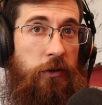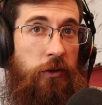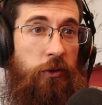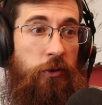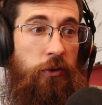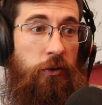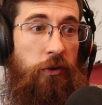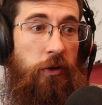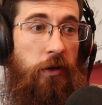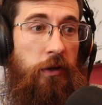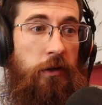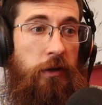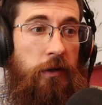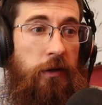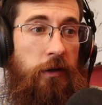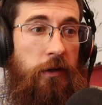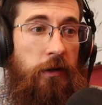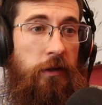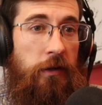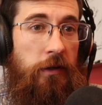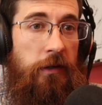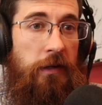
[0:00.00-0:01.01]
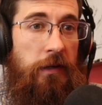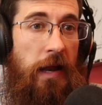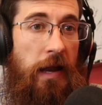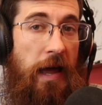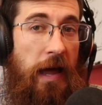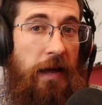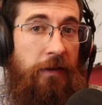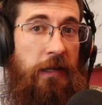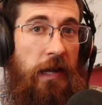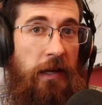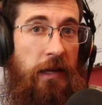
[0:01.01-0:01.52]
to
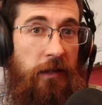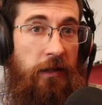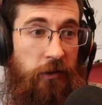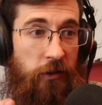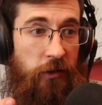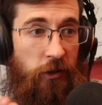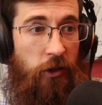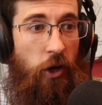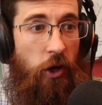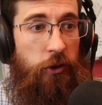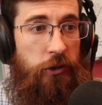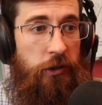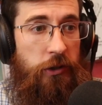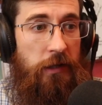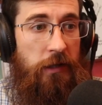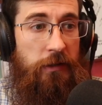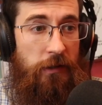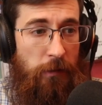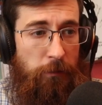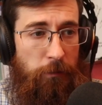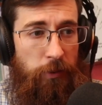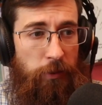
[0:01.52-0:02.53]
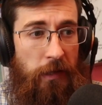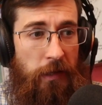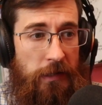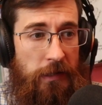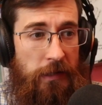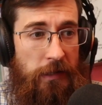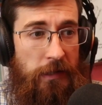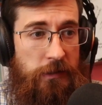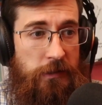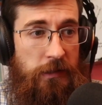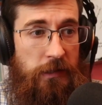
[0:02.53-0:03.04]
navigate and negotiate the
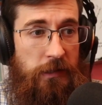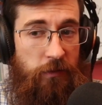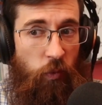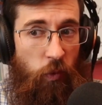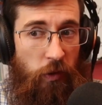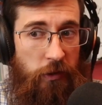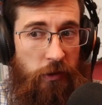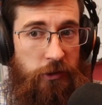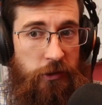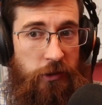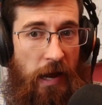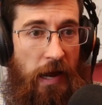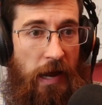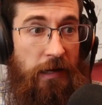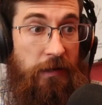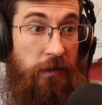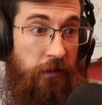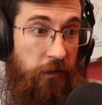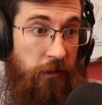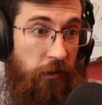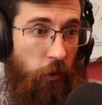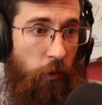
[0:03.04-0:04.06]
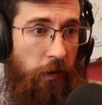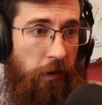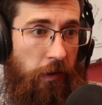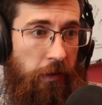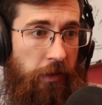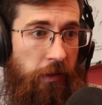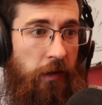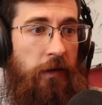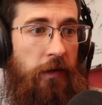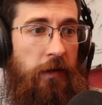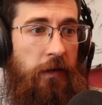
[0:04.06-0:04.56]
complexities of what you had to deal
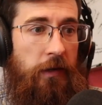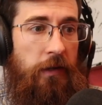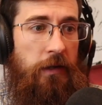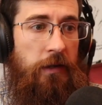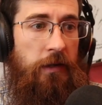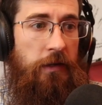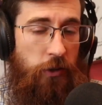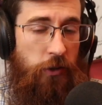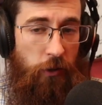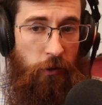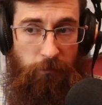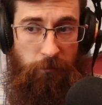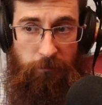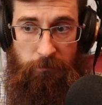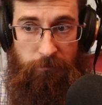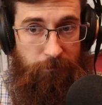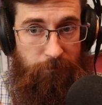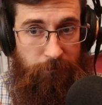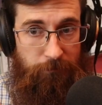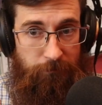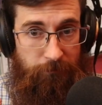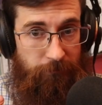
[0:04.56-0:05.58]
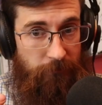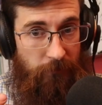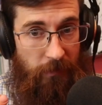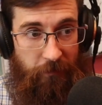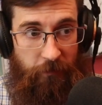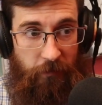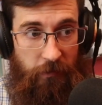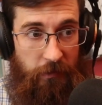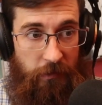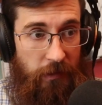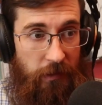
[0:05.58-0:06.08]
with. So
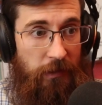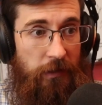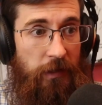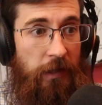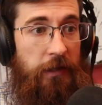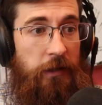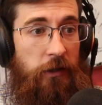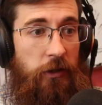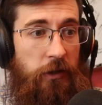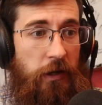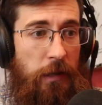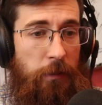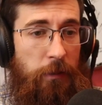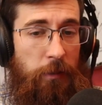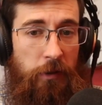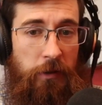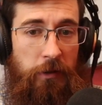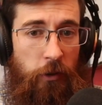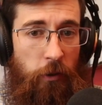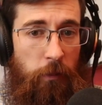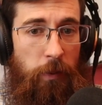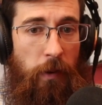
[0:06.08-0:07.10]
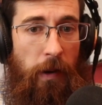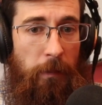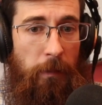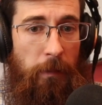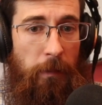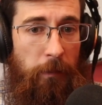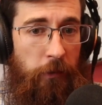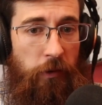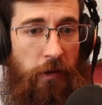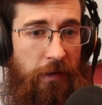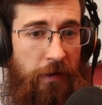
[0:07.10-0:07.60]
if you didn't like your neighbor, you're
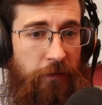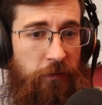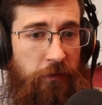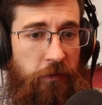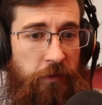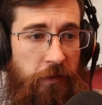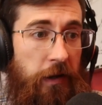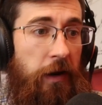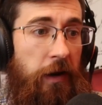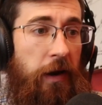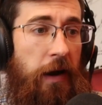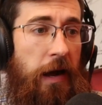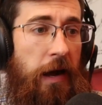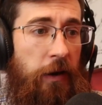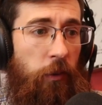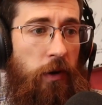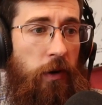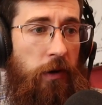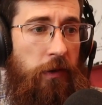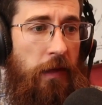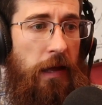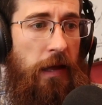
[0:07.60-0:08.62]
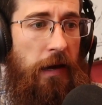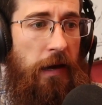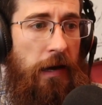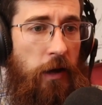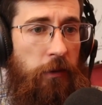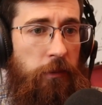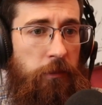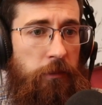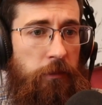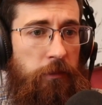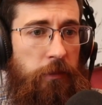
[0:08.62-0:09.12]
probably going to have to figure out how to work that
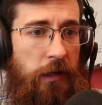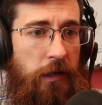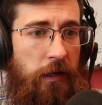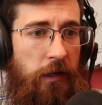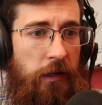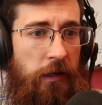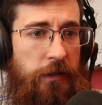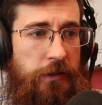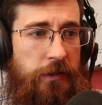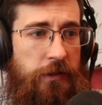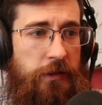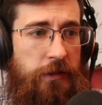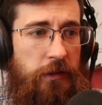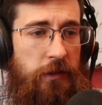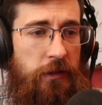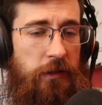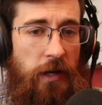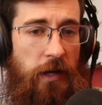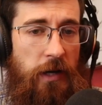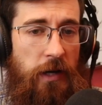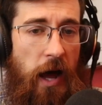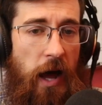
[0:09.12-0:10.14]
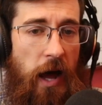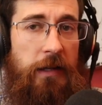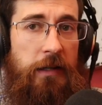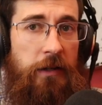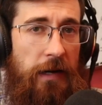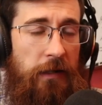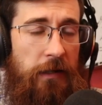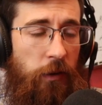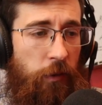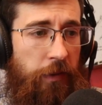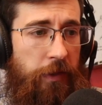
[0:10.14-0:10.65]
out because not
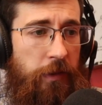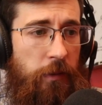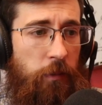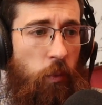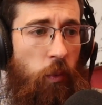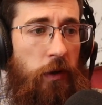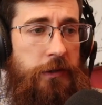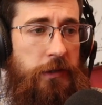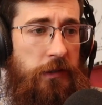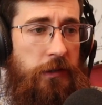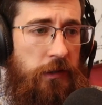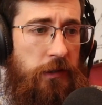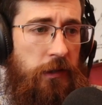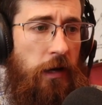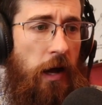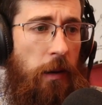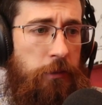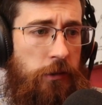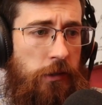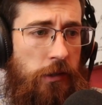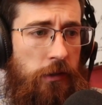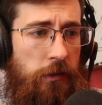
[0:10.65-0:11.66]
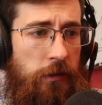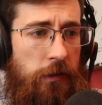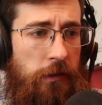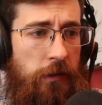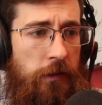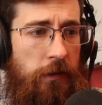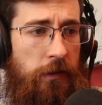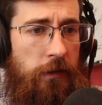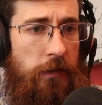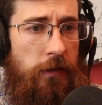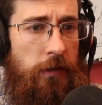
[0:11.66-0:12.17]
interacting with him wasn't an option.
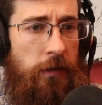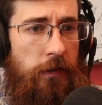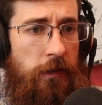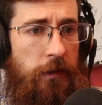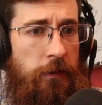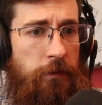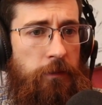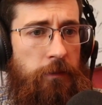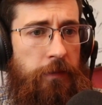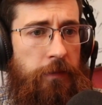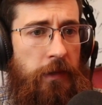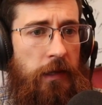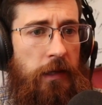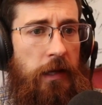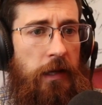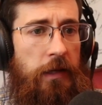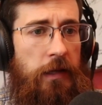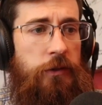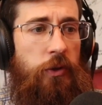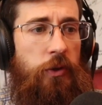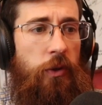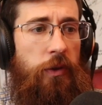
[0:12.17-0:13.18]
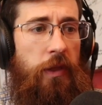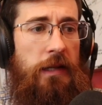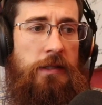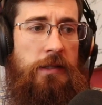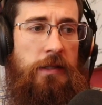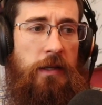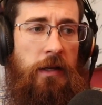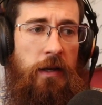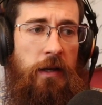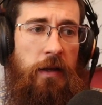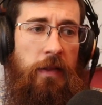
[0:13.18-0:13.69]
And so
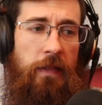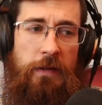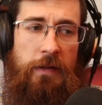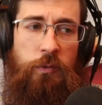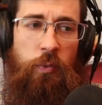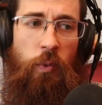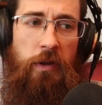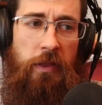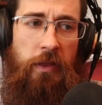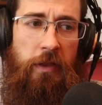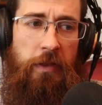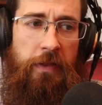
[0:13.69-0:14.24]
that's one of the